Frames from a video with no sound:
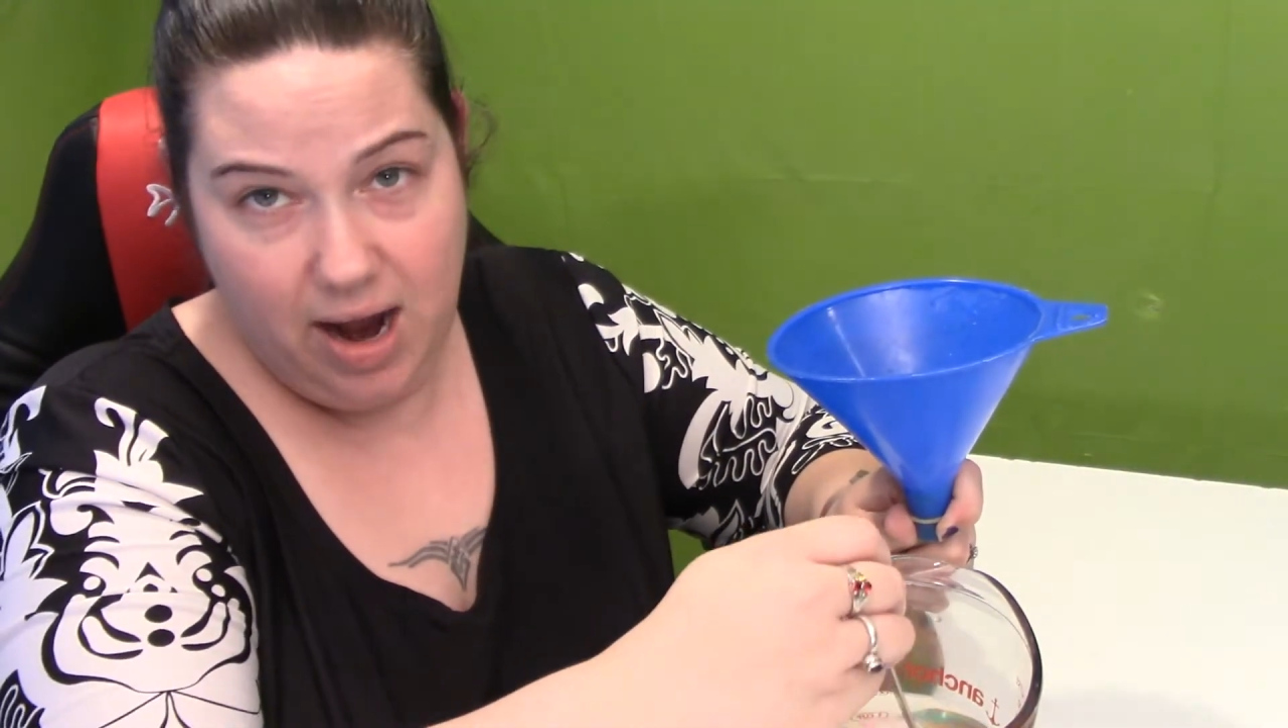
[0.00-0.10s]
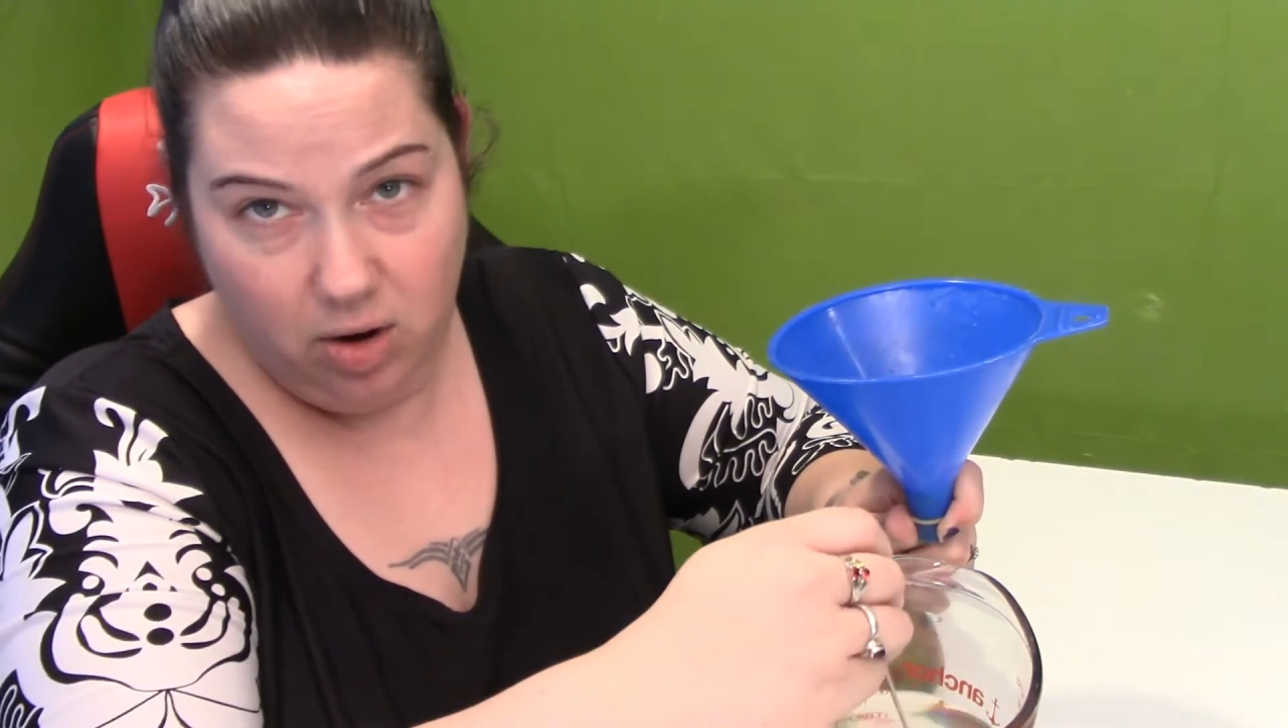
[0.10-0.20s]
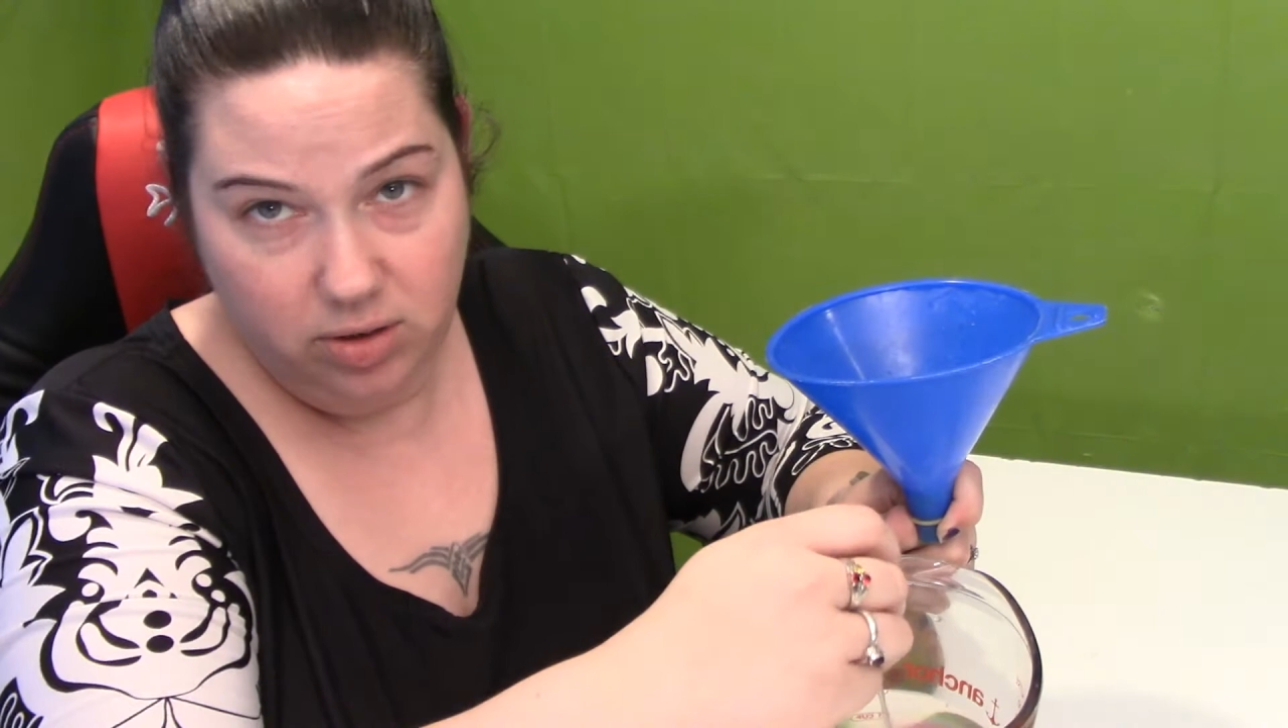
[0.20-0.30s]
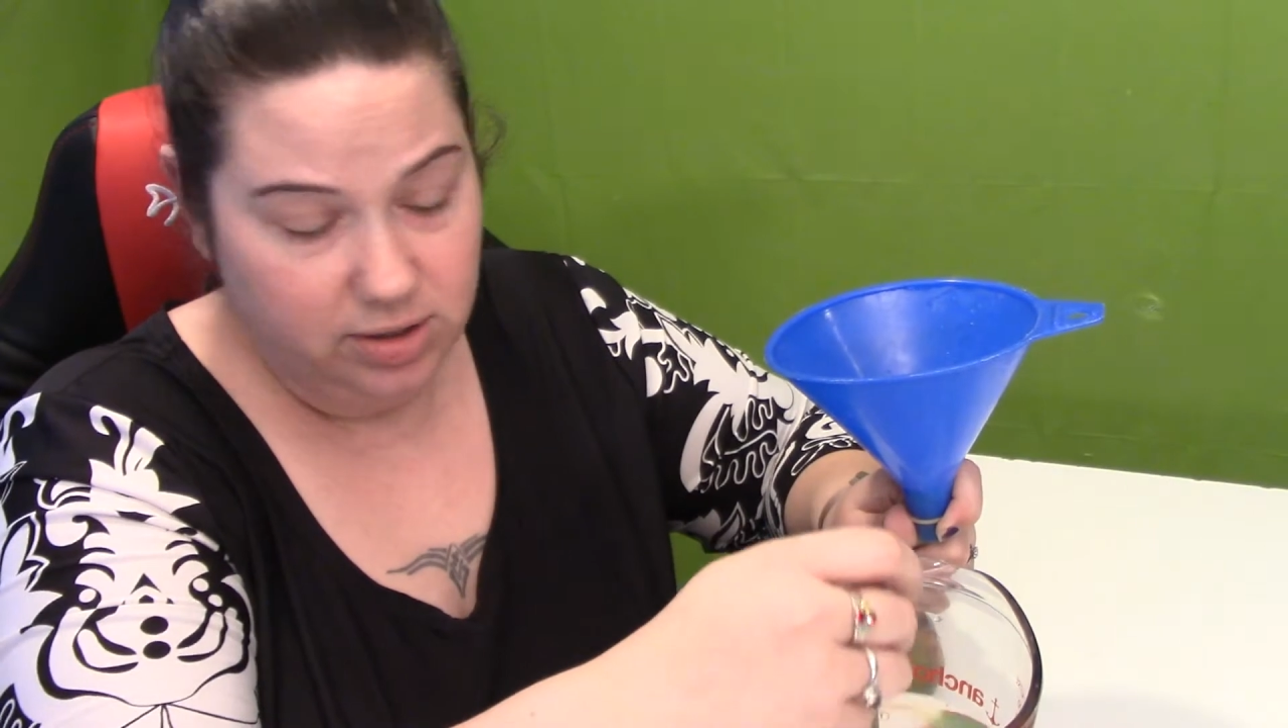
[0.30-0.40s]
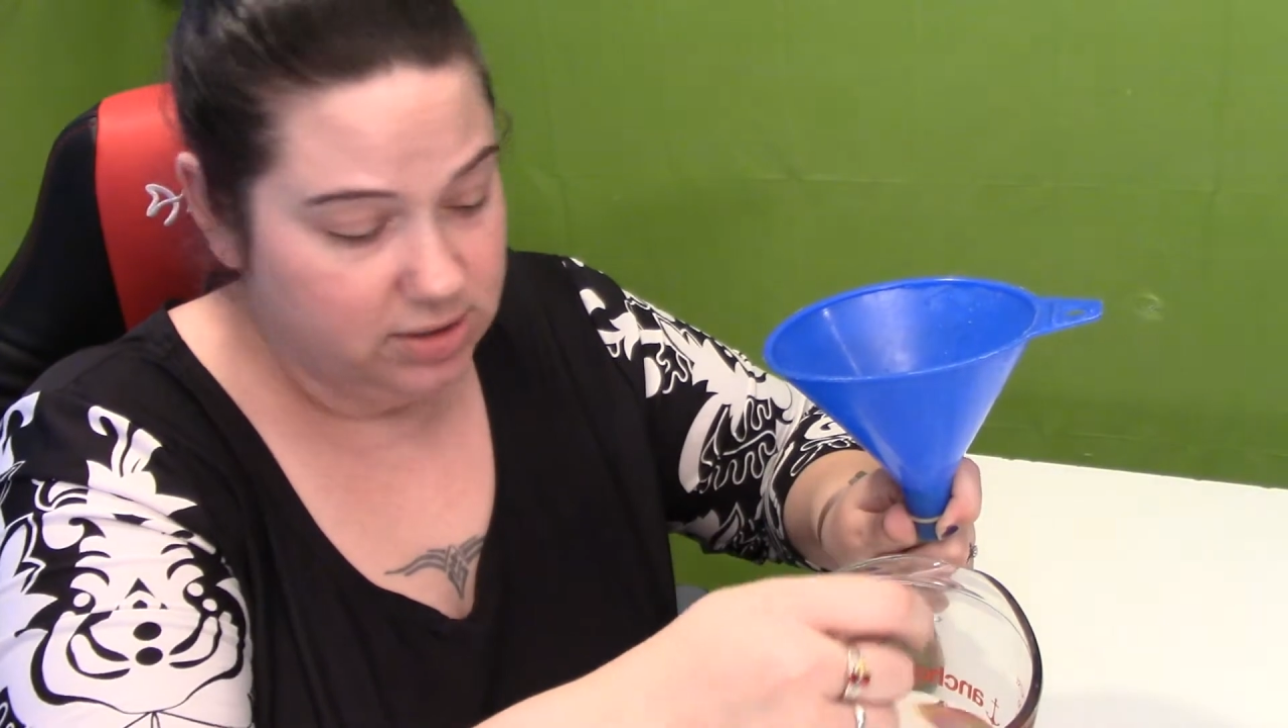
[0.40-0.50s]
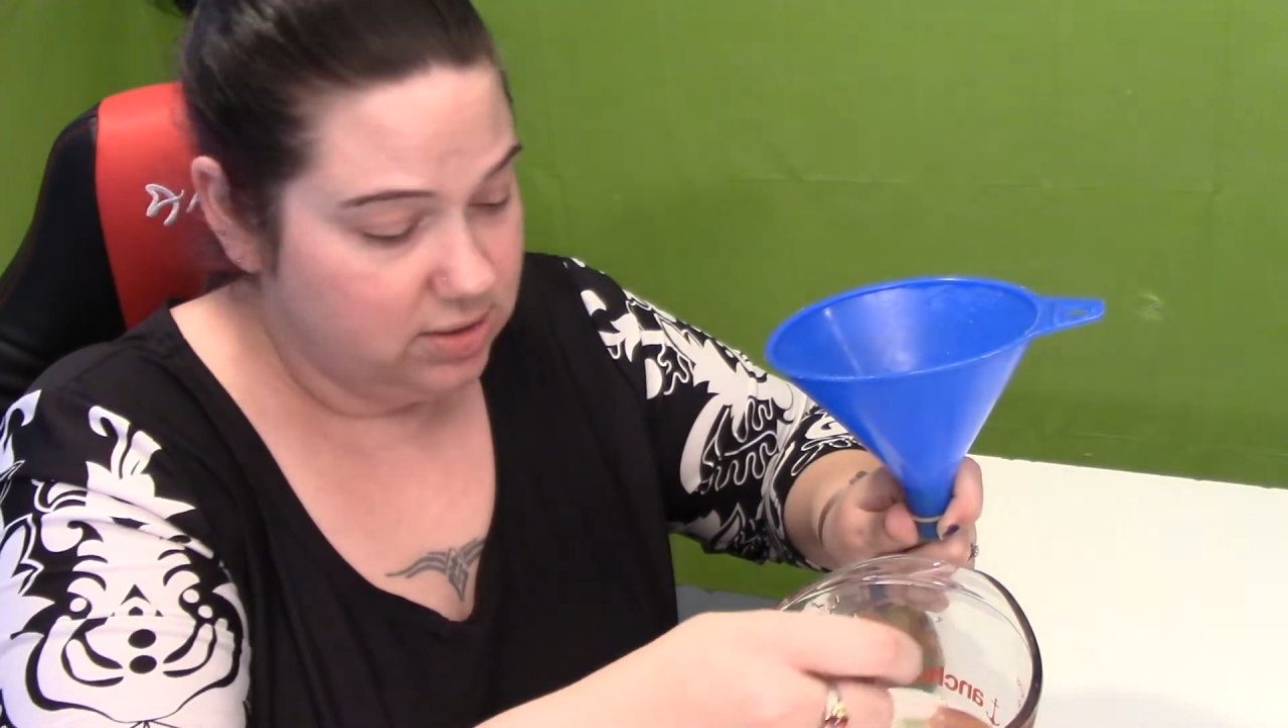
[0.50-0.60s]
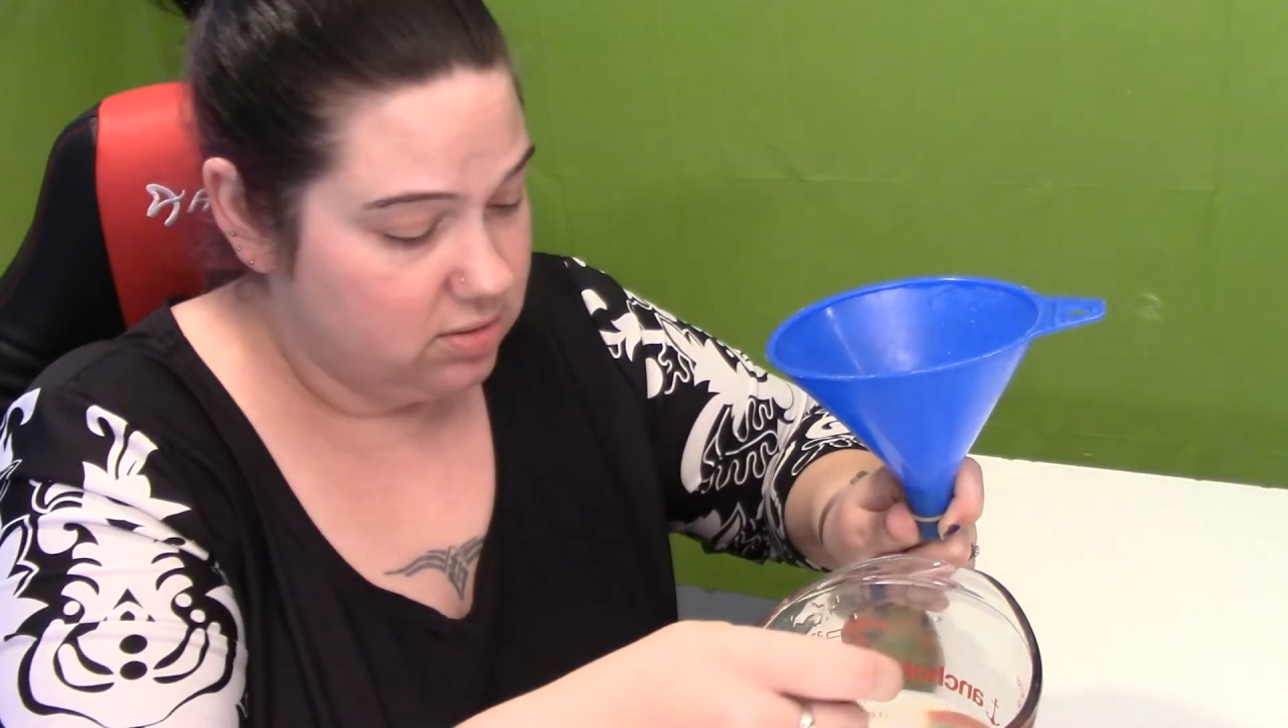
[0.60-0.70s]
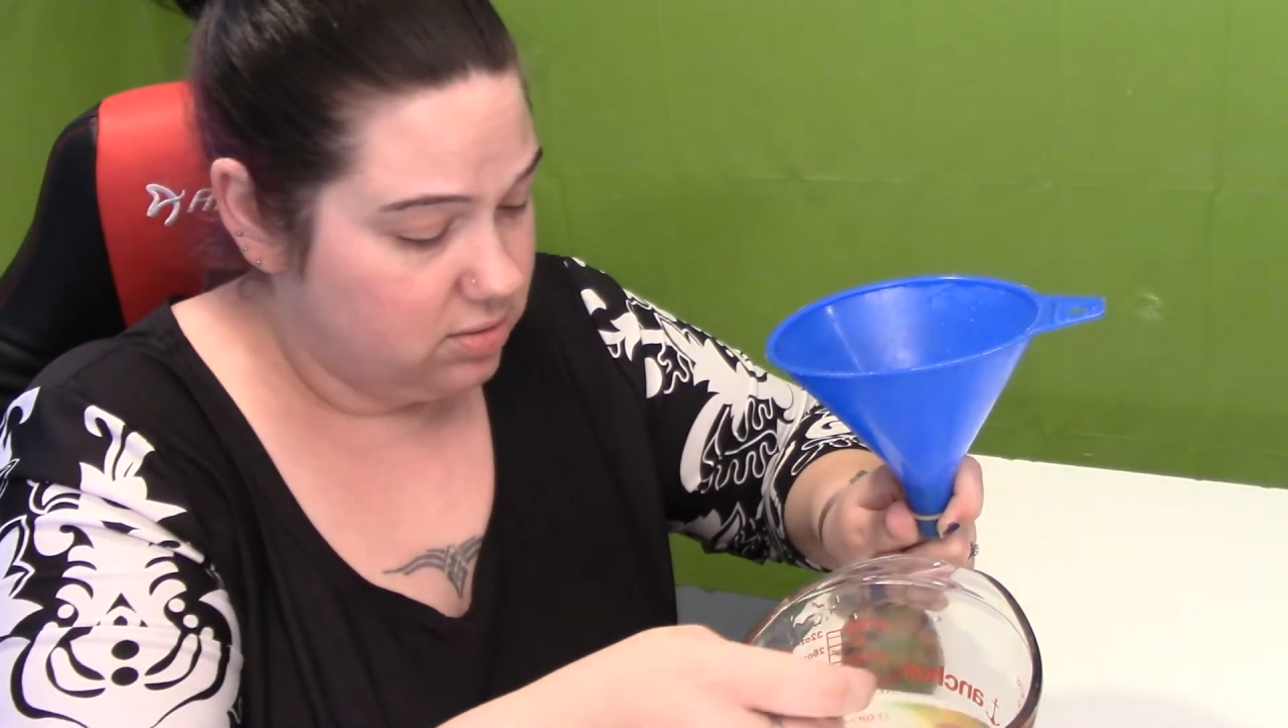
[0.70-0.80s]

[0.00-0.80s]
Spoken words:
hours.